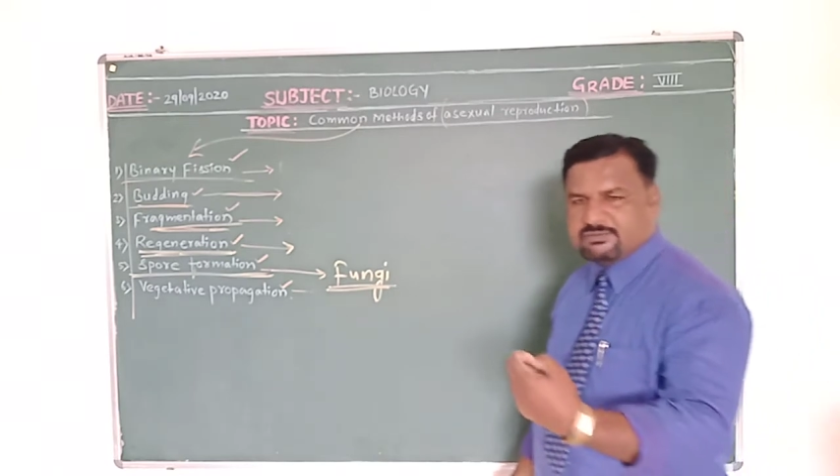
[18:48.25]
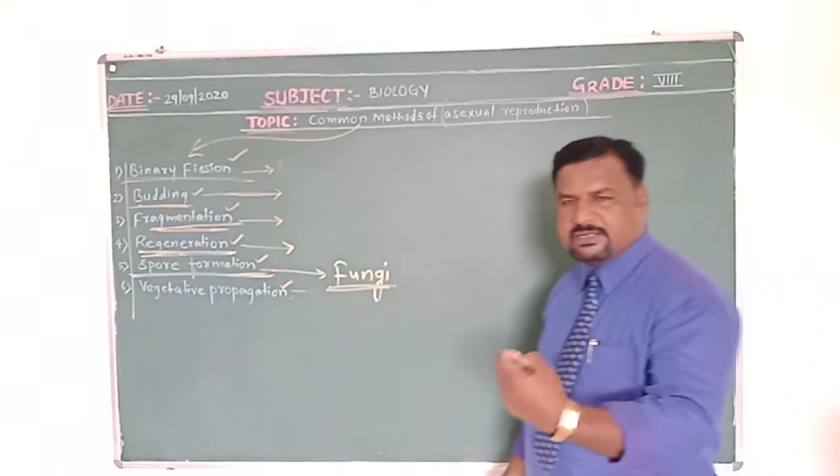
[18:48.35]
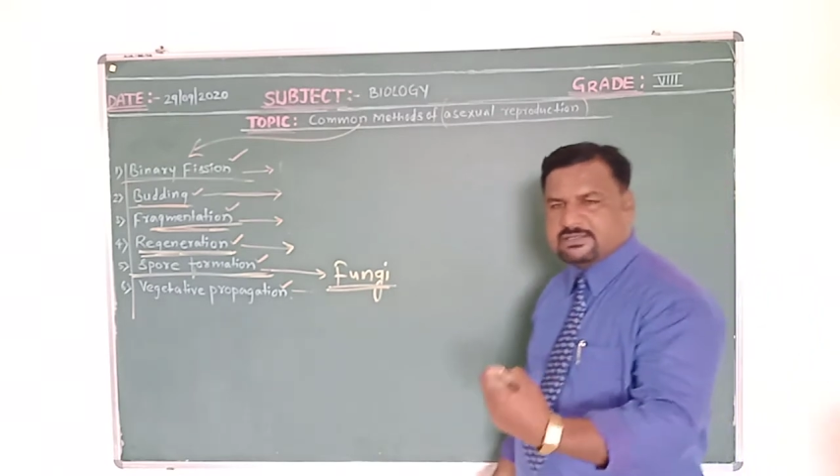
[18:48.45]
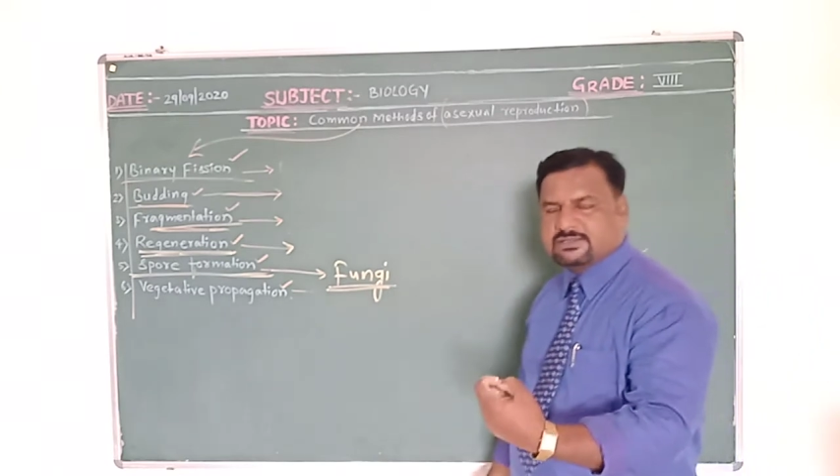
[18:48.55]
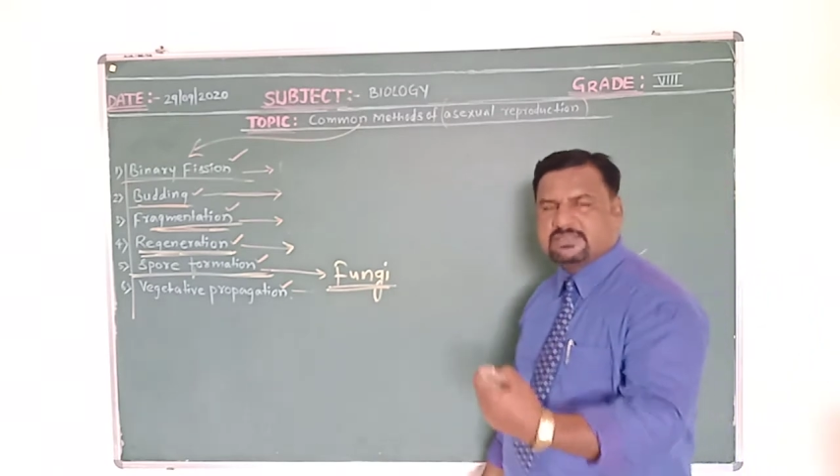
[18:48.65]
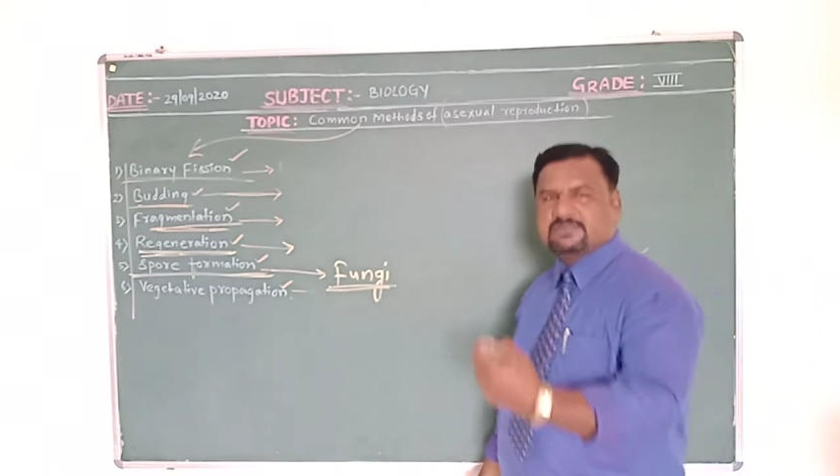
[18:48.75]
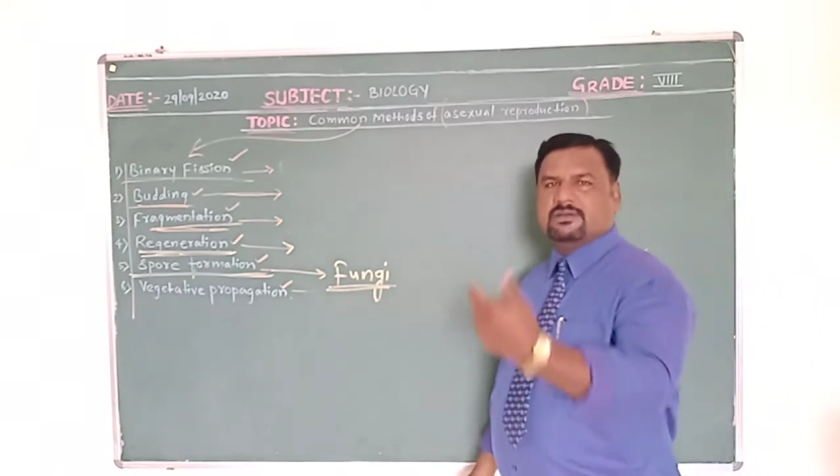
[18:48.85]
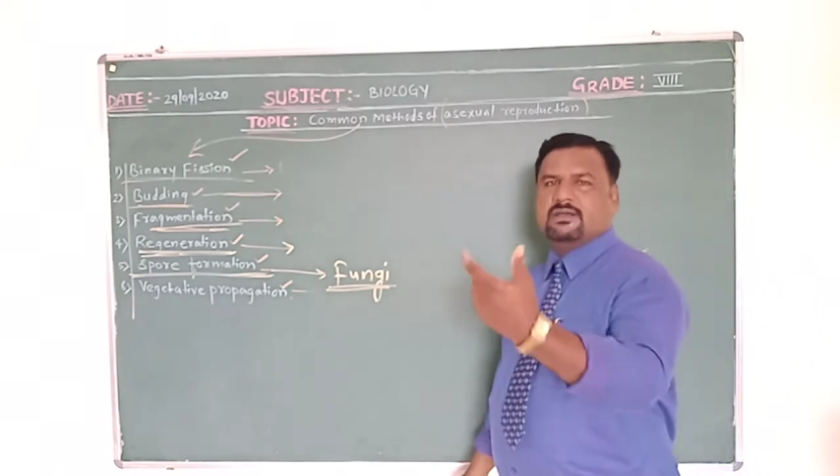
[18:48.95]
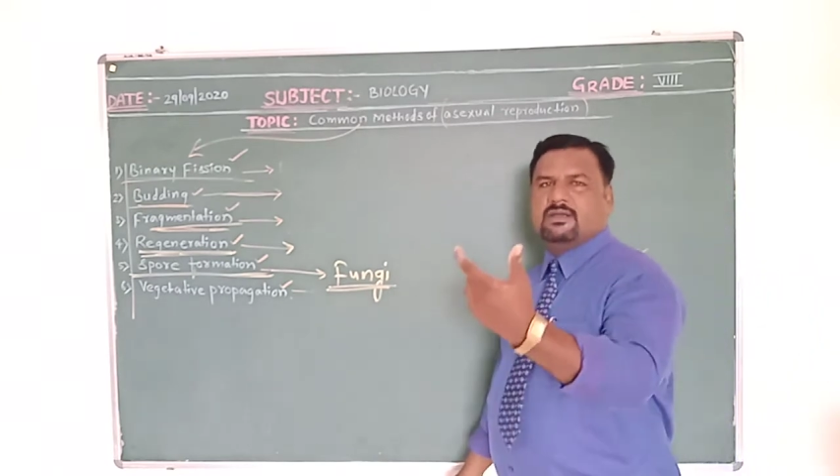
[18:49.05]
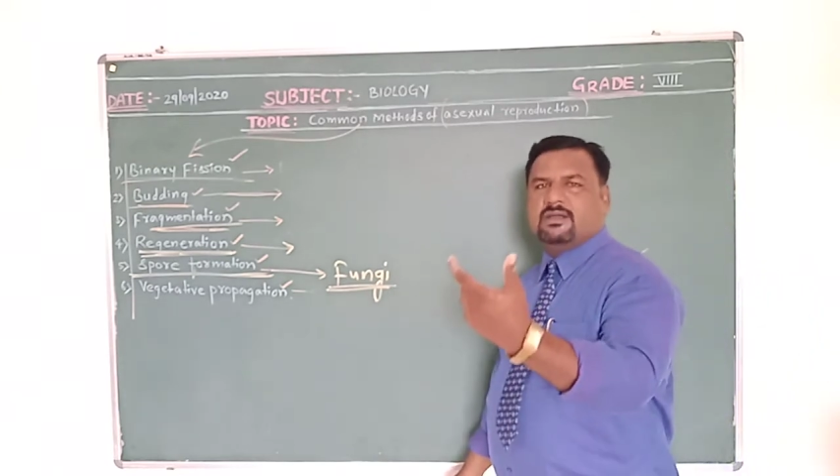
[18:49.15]

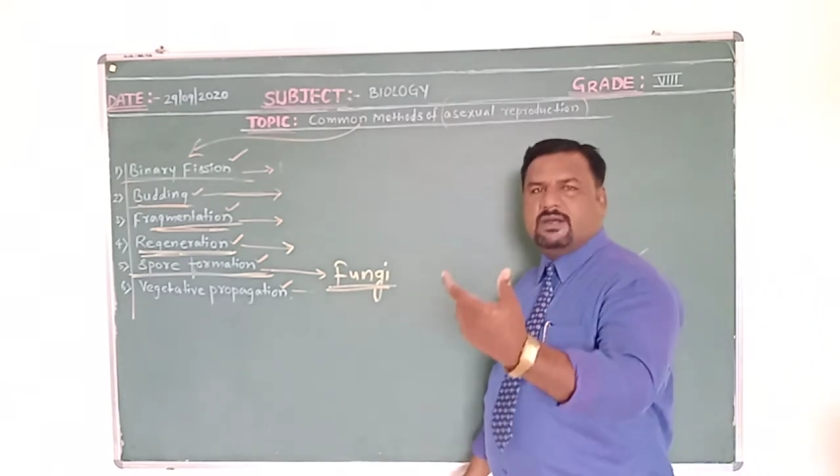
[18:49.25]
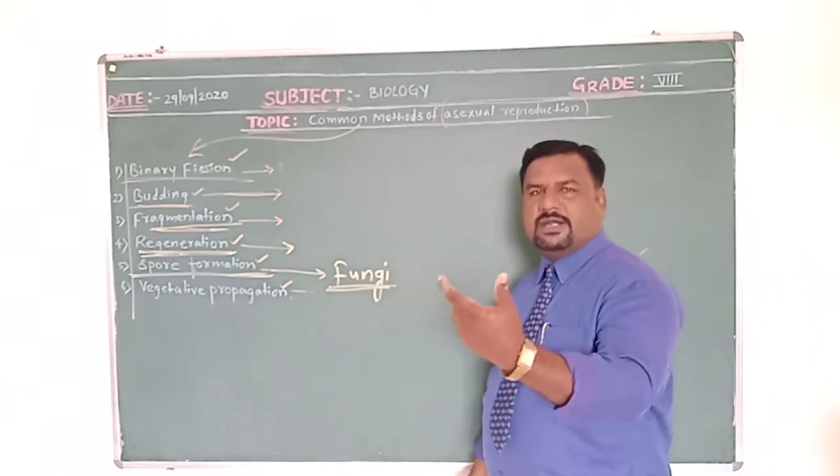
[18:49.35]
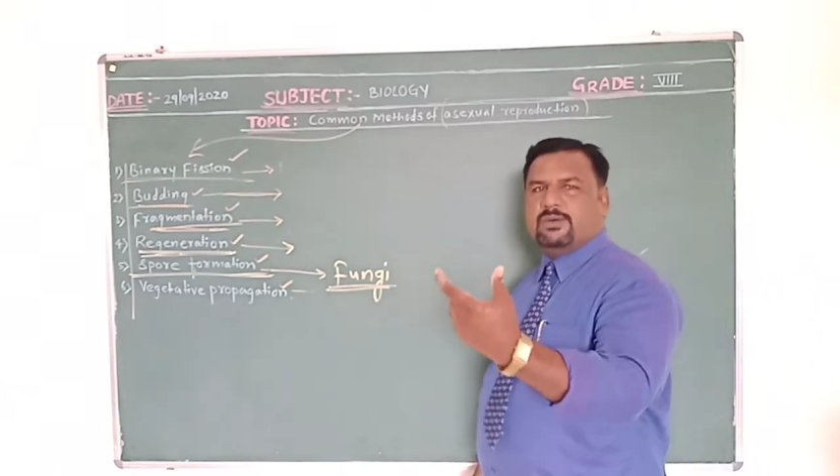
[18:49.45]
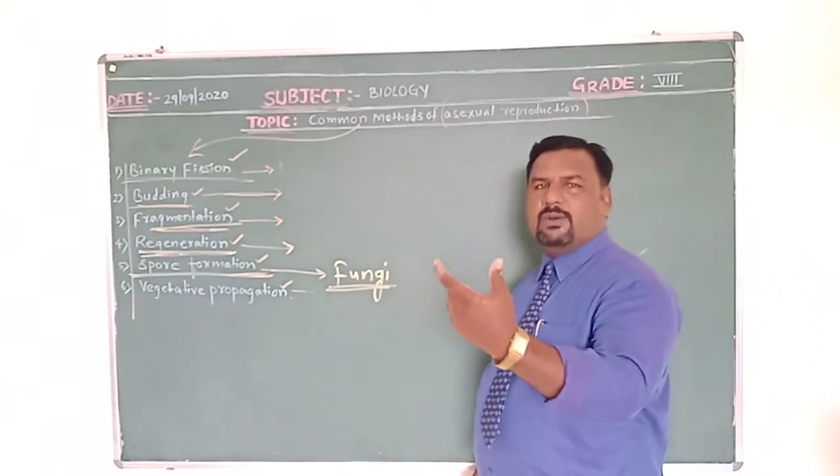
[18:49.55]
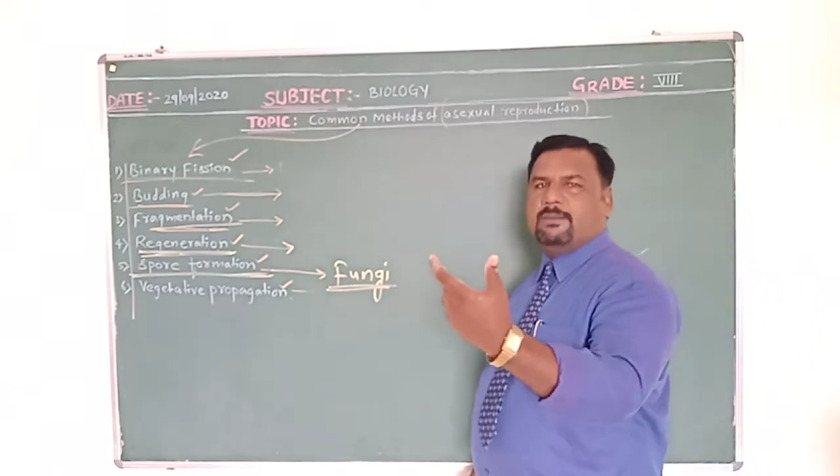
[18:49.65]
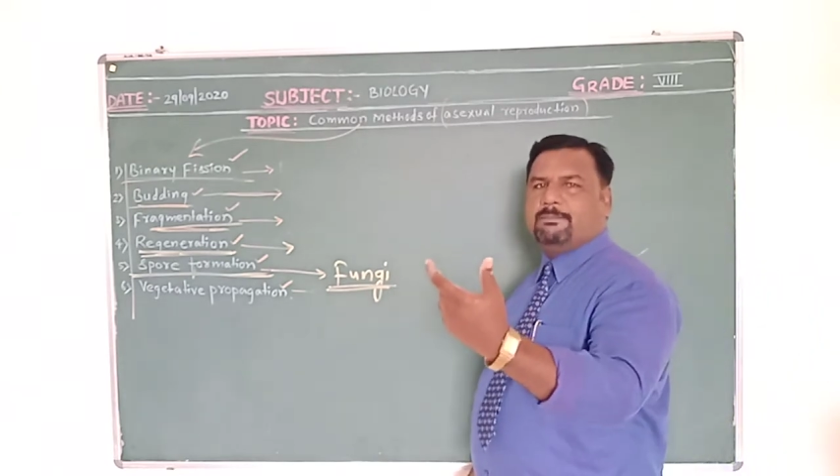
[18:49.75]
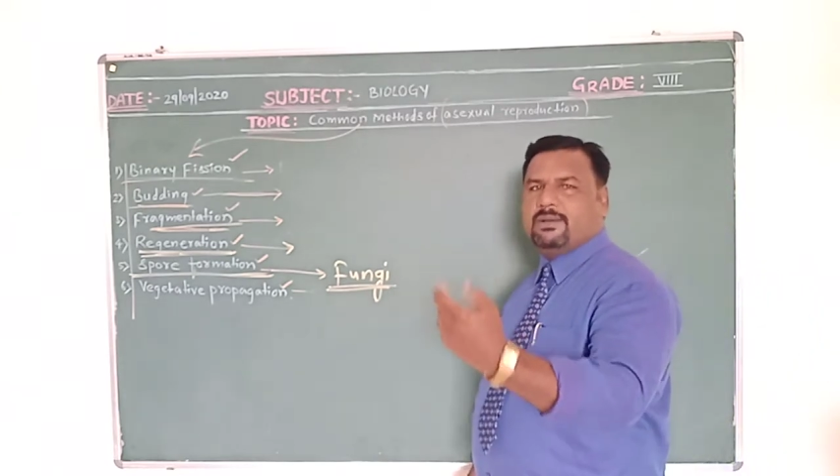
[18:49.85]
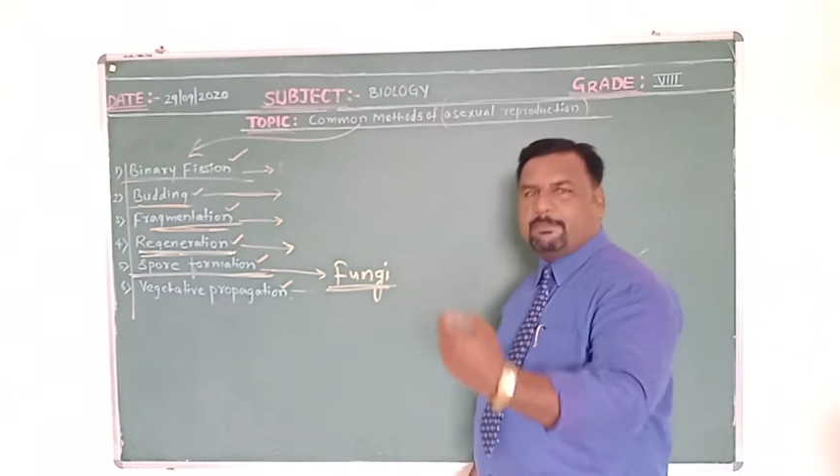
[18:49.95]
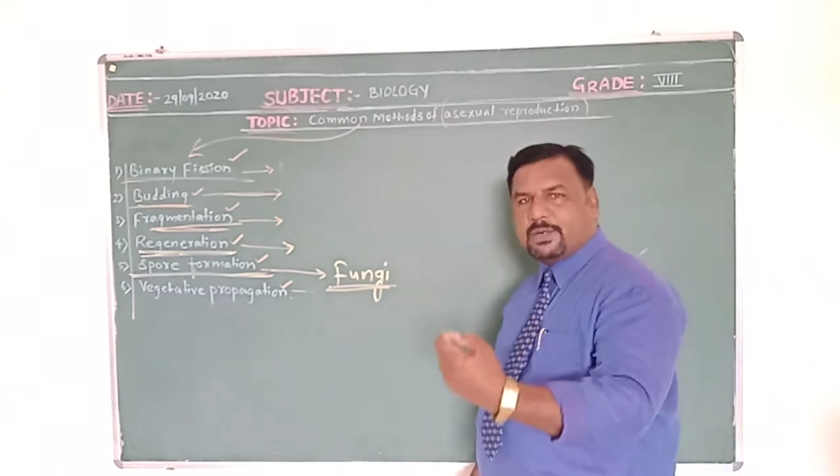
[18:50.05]
will